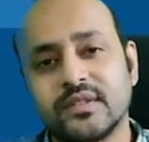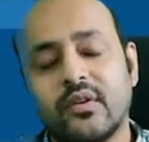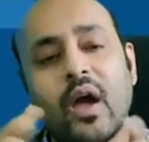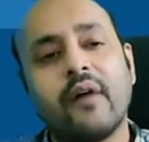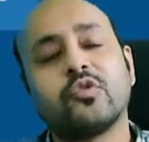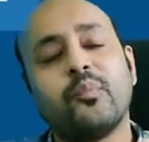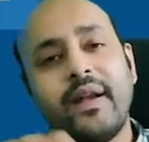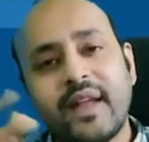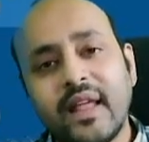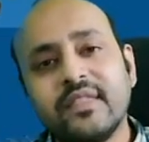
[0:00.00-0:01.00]
You have to
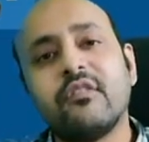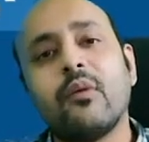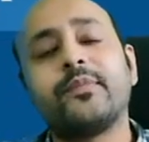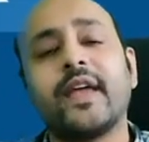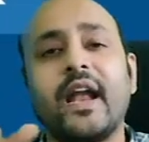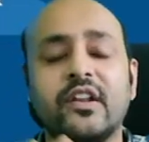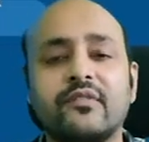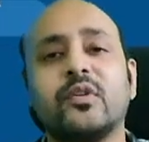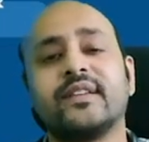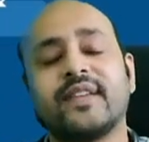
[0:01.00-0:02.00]
maintain the website, you
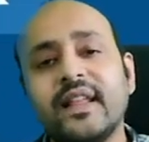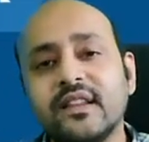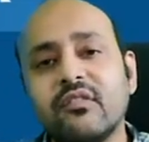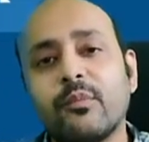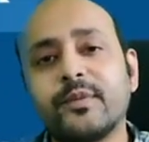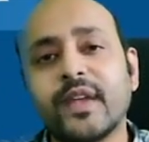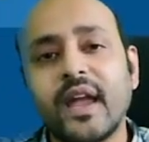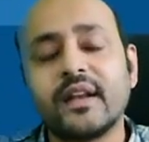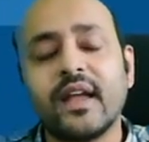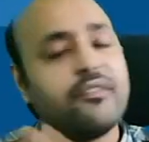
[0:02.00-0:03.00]
have to design the
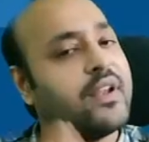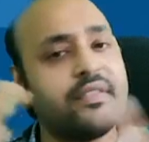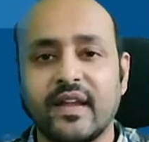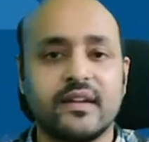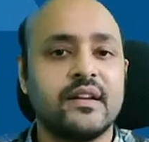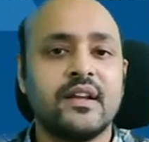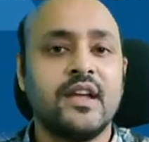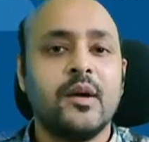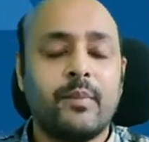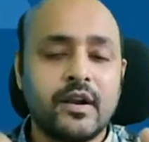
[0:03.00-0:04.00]
website, everything.
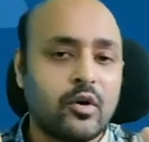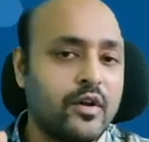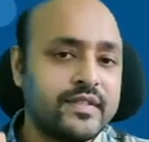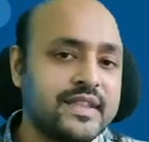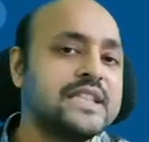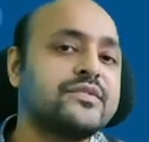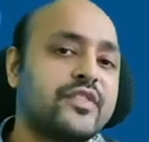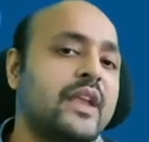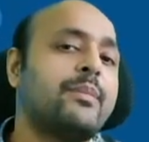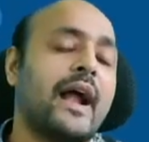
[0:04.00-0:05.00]
But on these
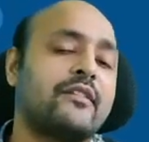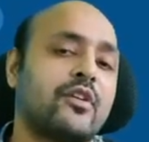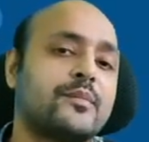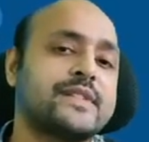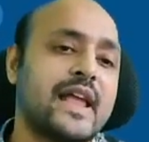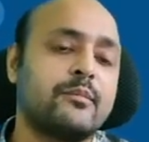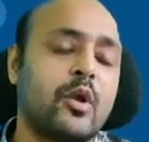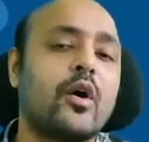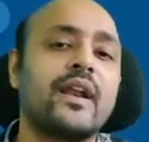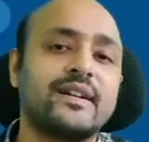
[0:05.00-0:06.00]
free platforms like
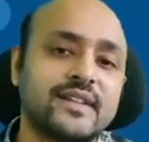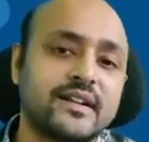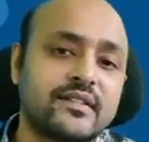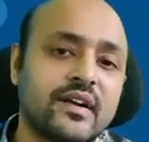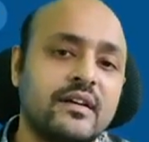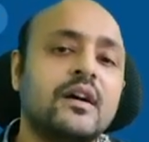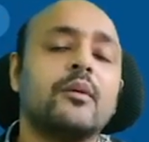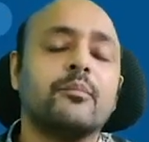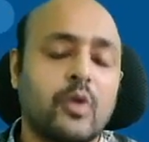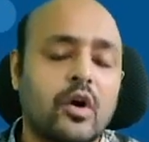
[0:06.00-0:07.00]
Blogger, etc.,
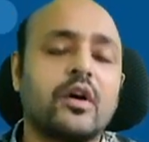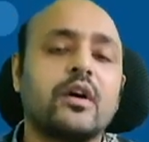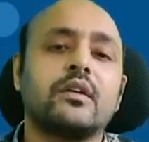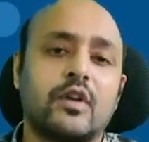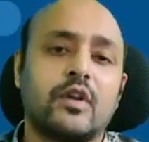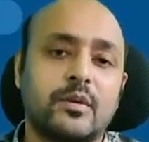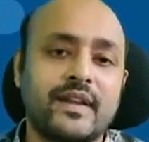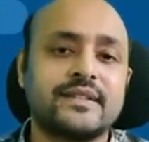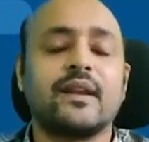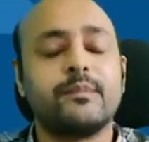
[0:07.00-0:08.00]
Blogger,
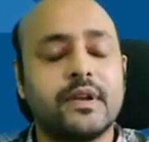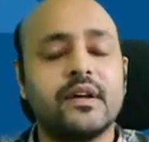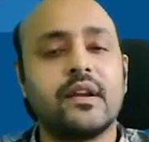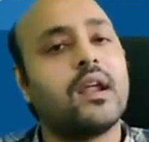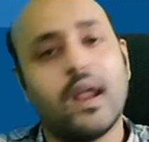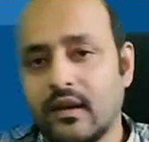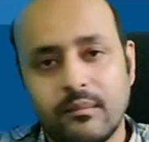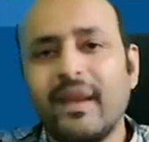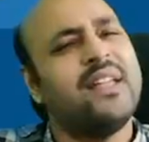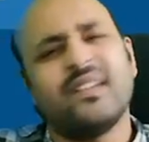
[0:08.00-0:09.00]
WordPress, Tumbler, and
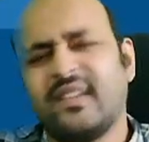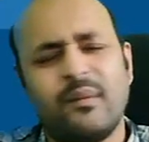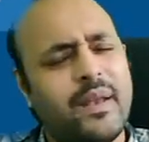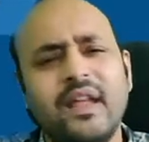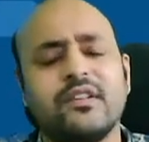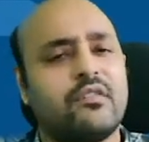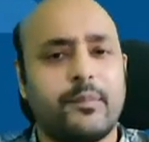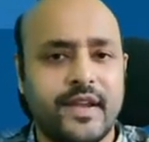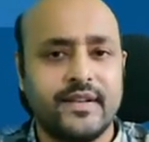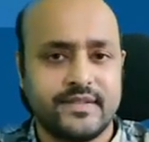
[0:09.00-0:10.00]
there are many other
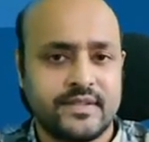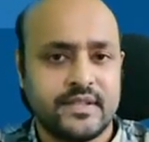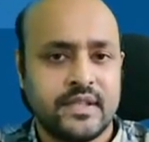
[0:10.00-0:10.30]
websites.